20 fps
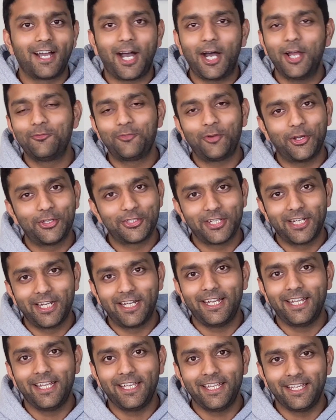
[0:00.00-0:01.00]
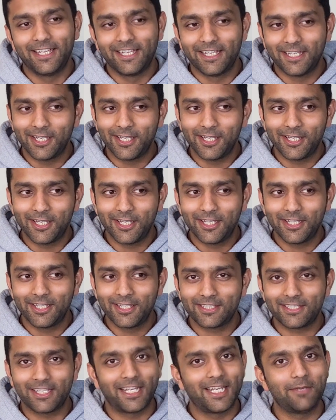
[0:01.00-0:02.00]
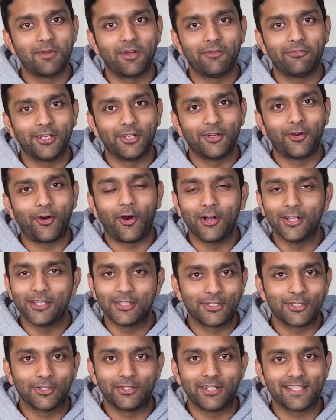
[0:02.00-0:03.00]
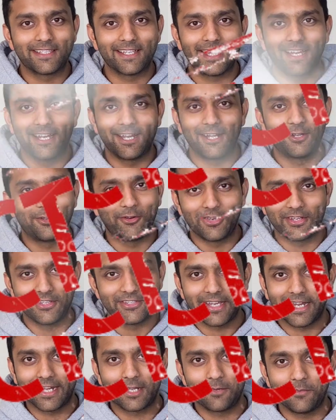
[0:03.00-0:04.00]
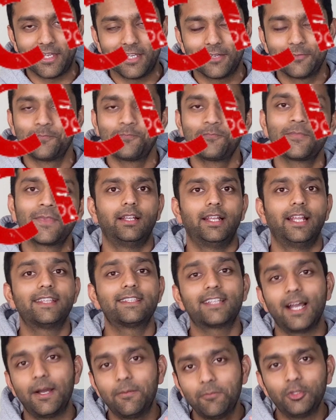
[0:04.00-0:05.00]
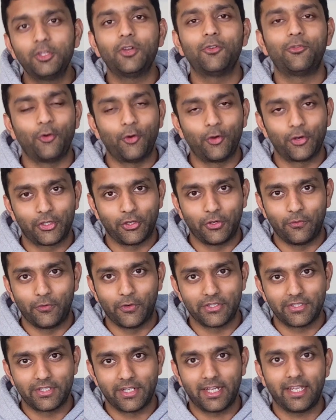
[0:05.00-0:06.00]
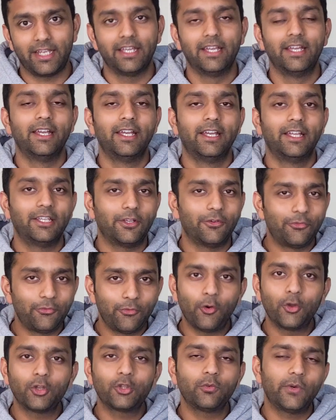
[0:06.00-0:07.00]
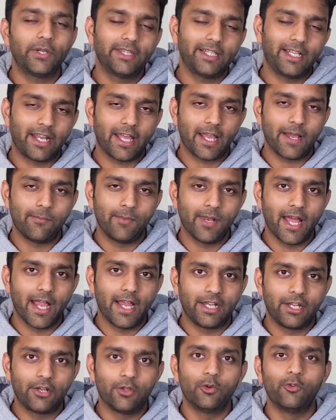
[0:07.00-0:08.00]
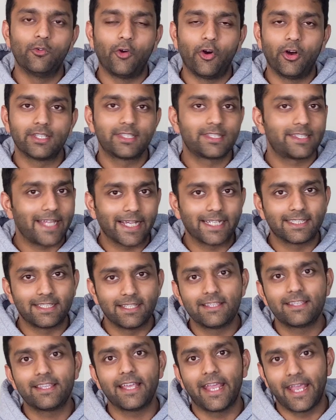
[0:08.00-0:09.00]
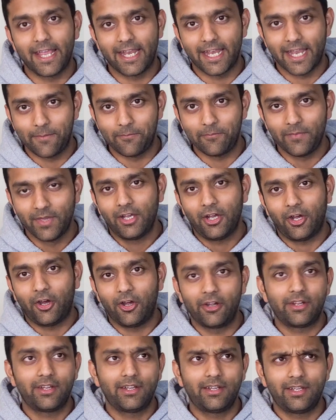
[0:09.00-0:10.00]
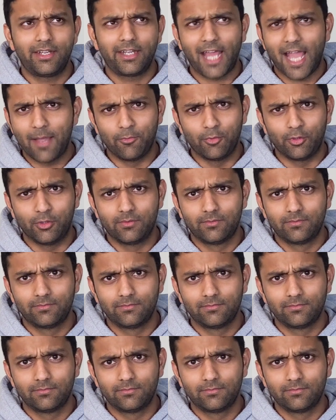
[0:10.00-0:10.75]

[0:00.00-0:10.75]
Unfortunately, Sunny Buffalo also decided to reject me. Let's come to the fourth university. The fourth one that I applied to was Texas A&M, or TAMU.